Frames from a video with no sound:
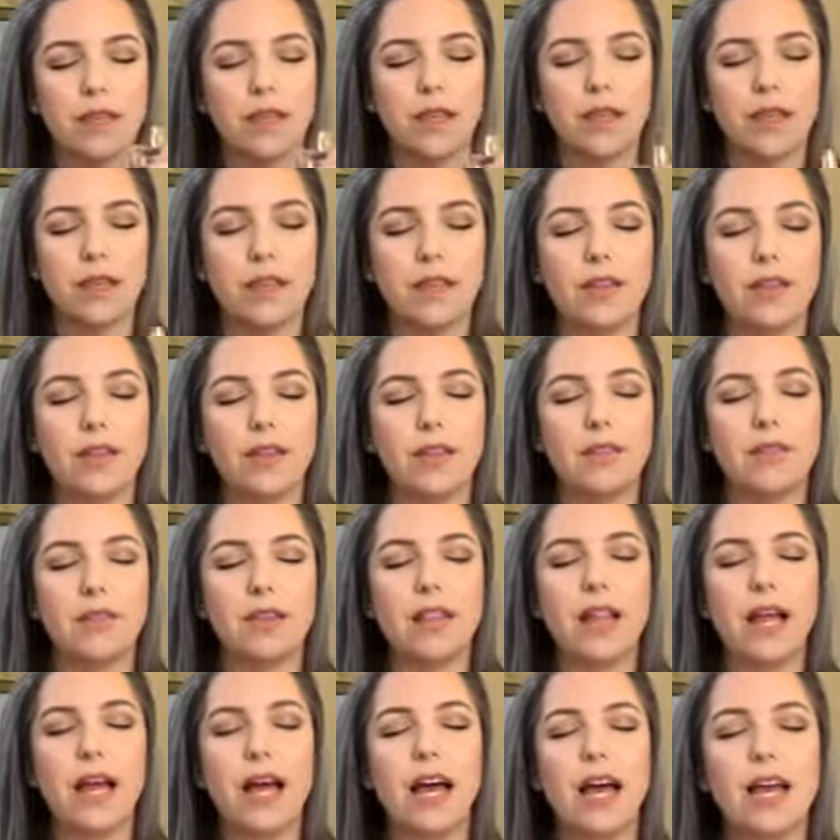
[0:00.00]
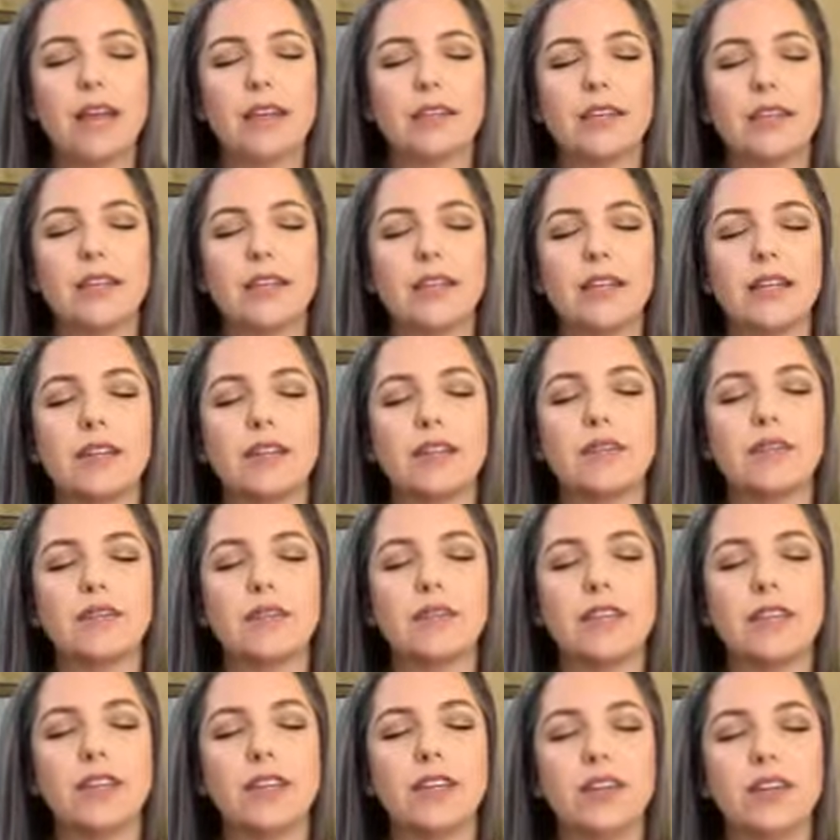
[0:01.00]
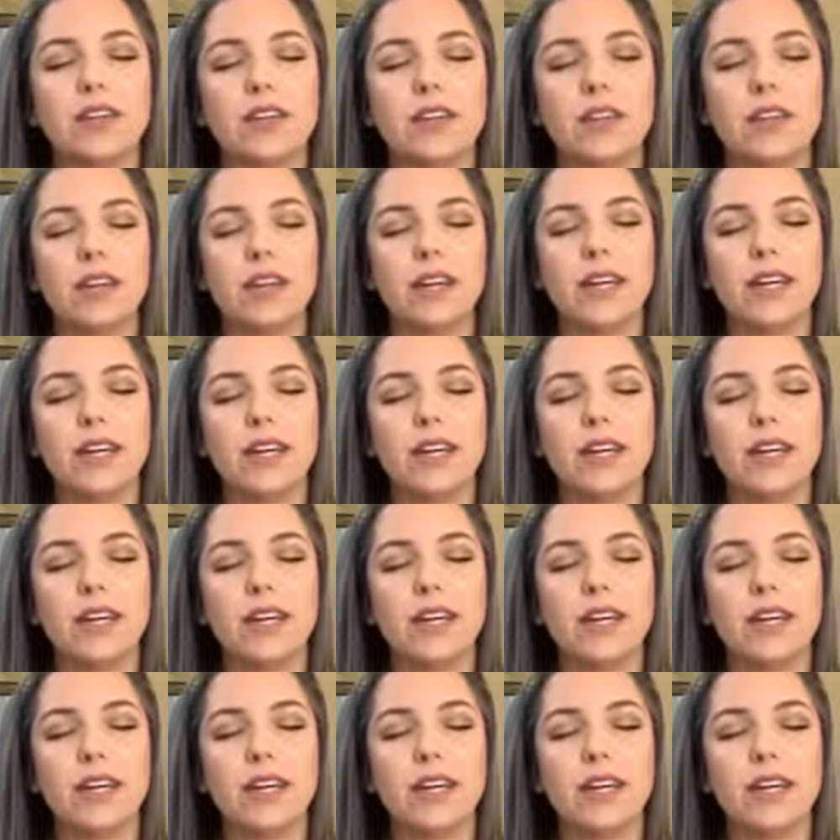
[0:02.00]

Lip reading: And then relax it and feel